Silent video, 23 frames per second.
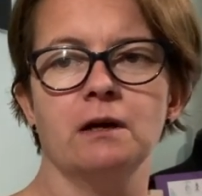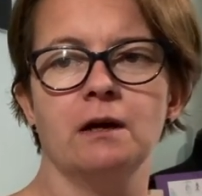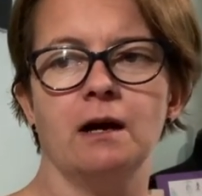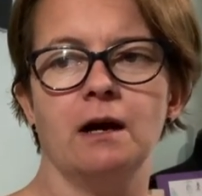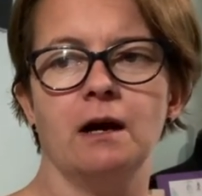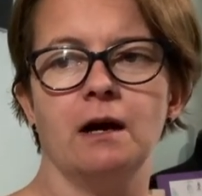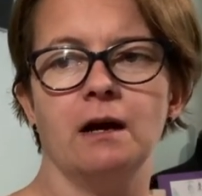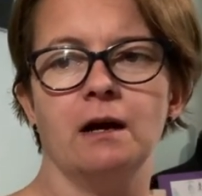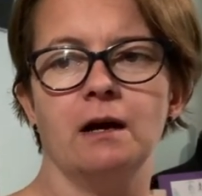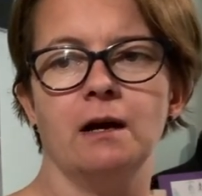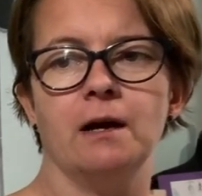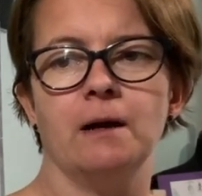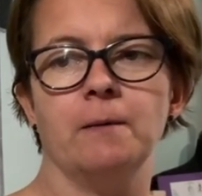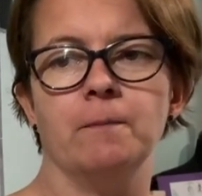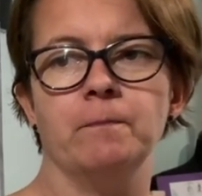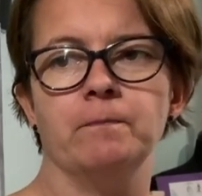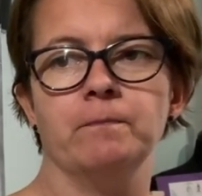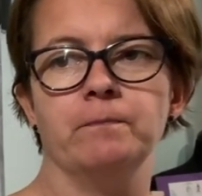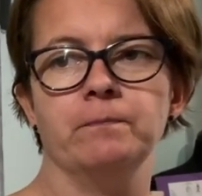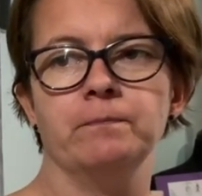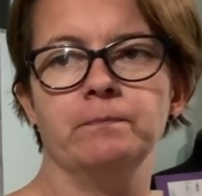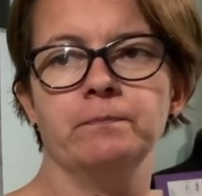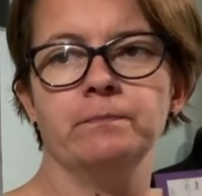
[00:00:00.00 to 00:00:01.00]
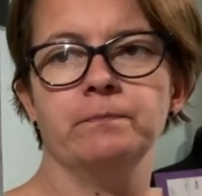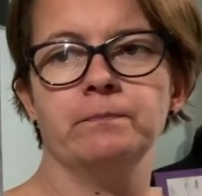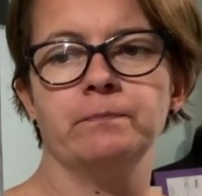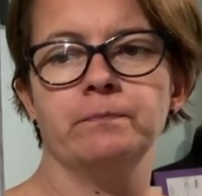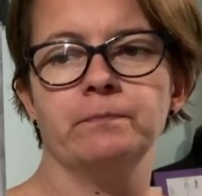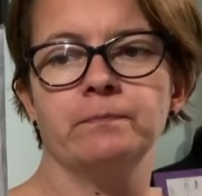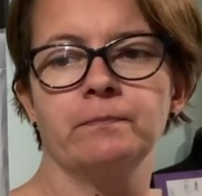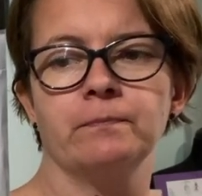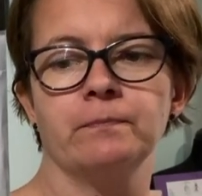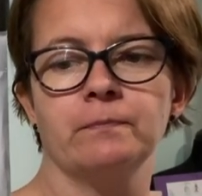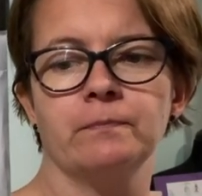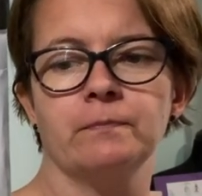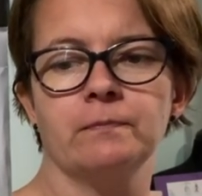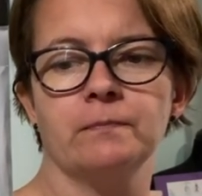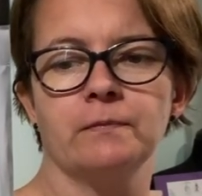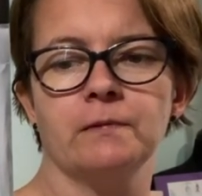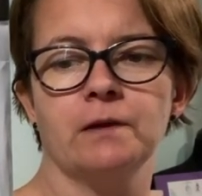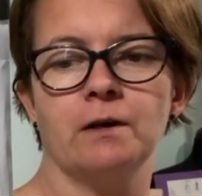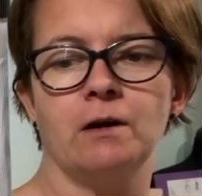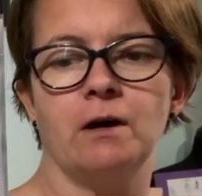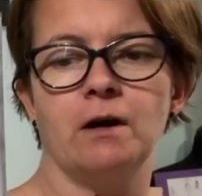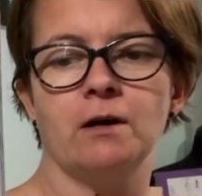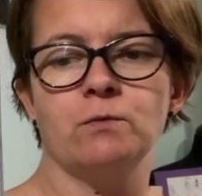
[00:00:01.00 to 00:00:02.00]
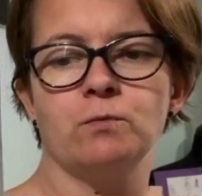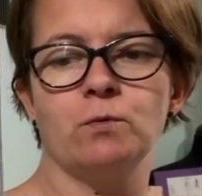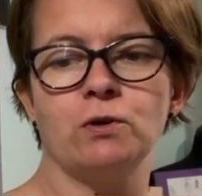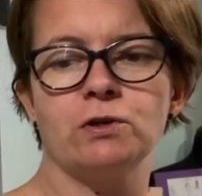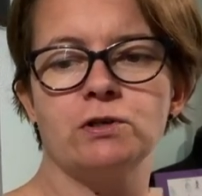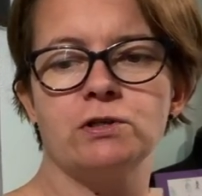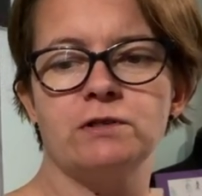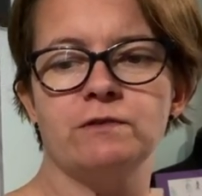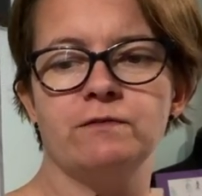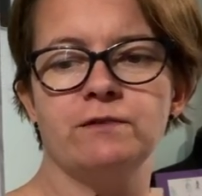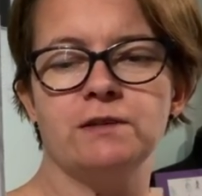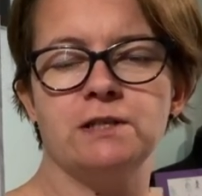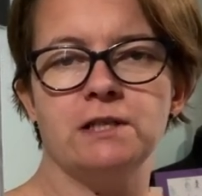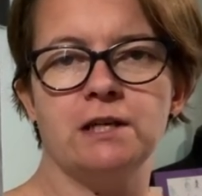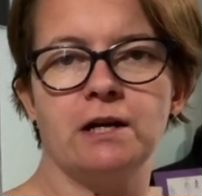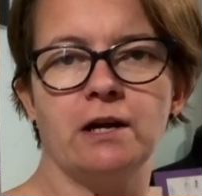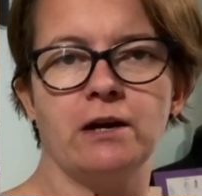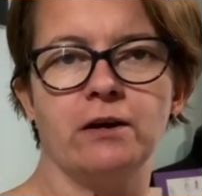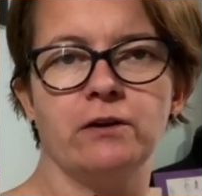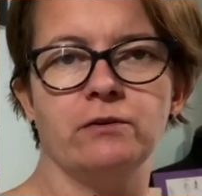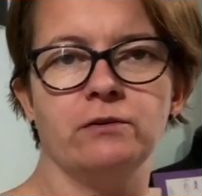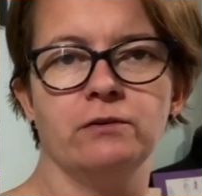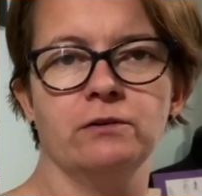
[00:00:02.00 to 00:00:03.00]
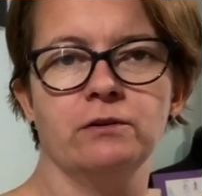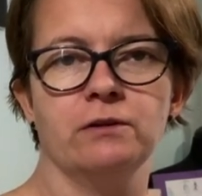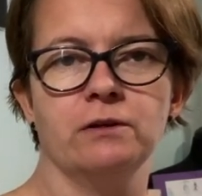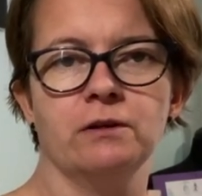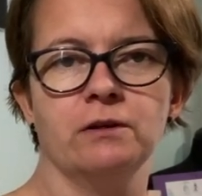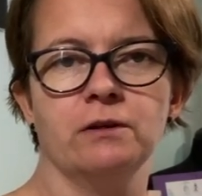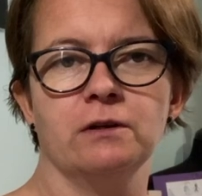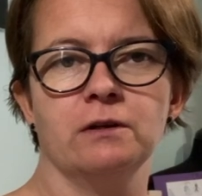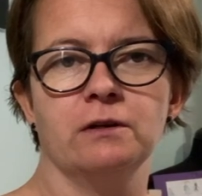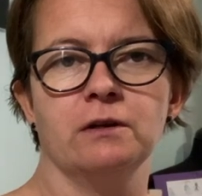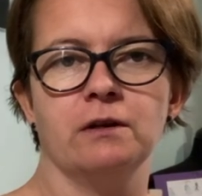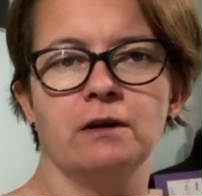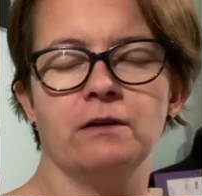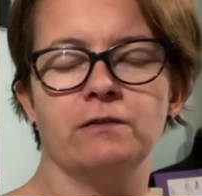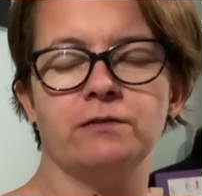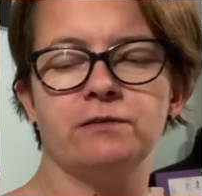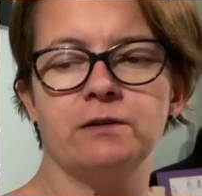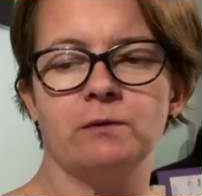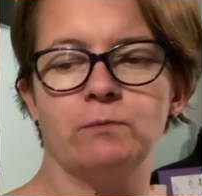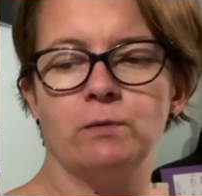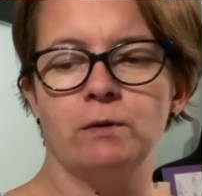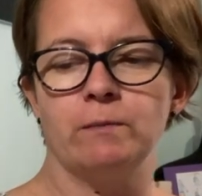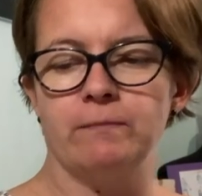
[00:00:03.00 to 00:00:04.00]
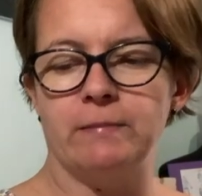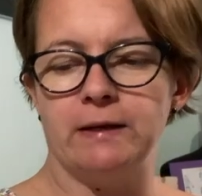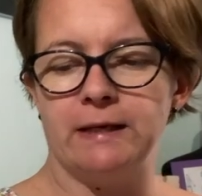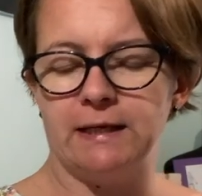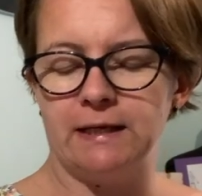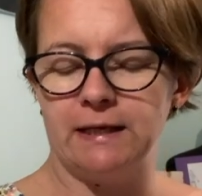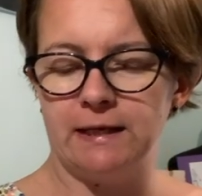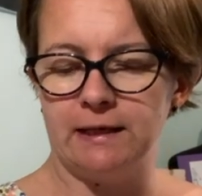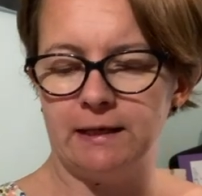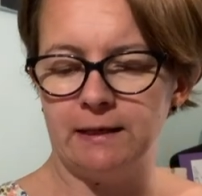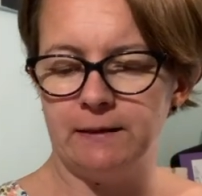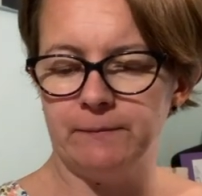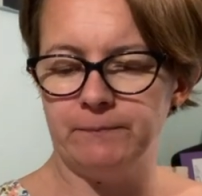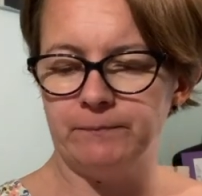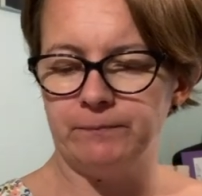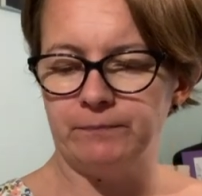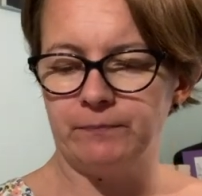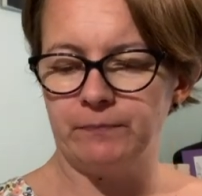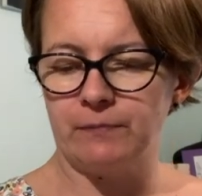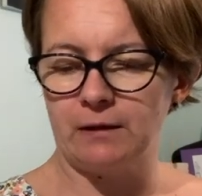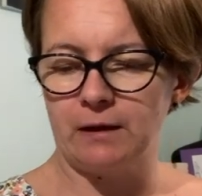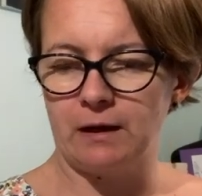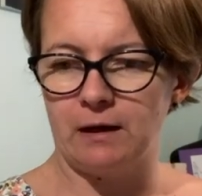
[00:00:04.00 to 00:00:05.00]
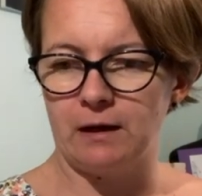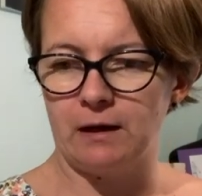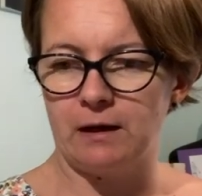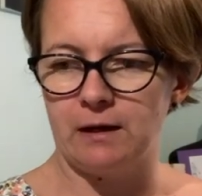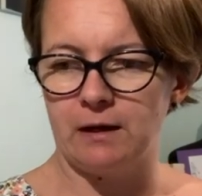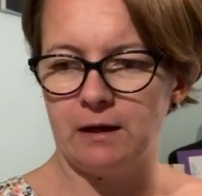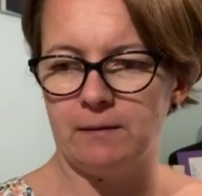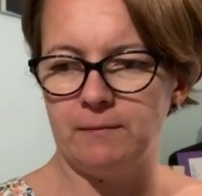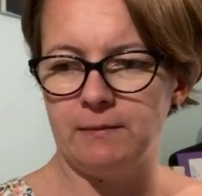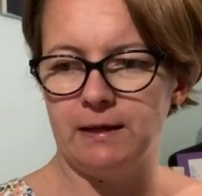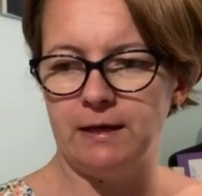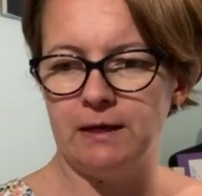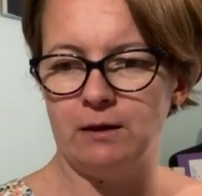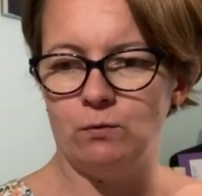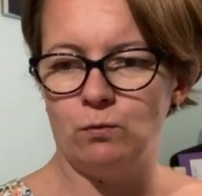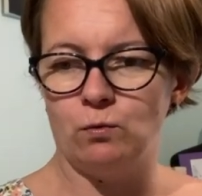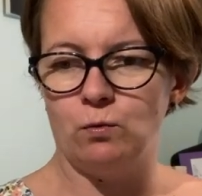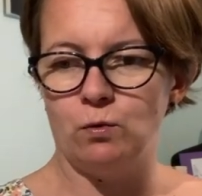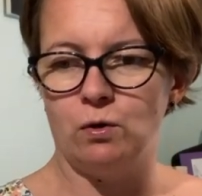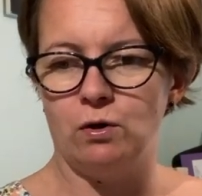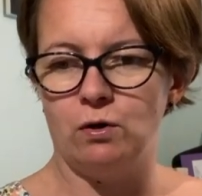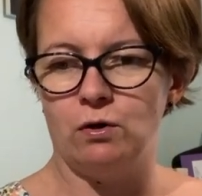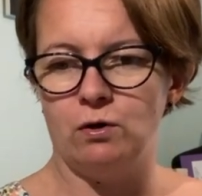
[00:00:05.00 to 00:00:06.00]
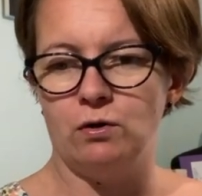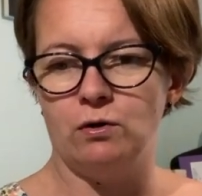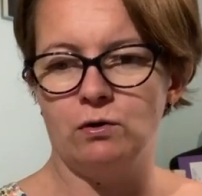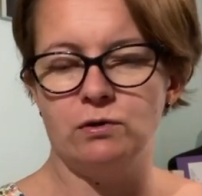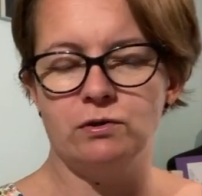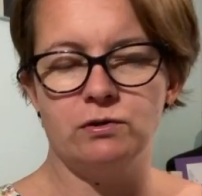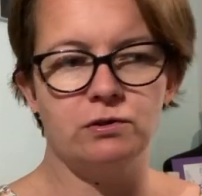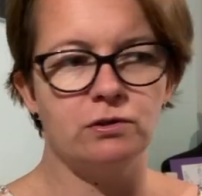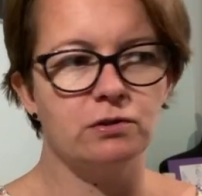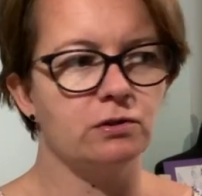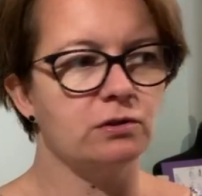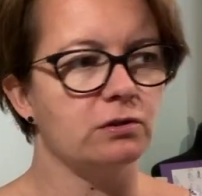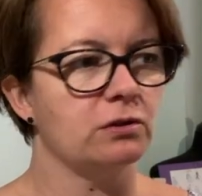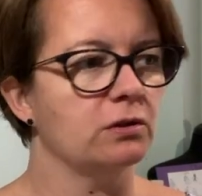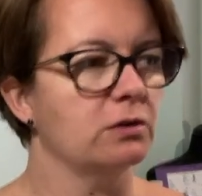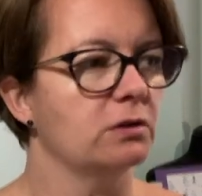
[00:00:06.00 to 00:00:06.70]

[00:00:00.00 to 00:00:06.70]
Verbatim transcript: Um, I'd watched a video of someone making it. Um, it was,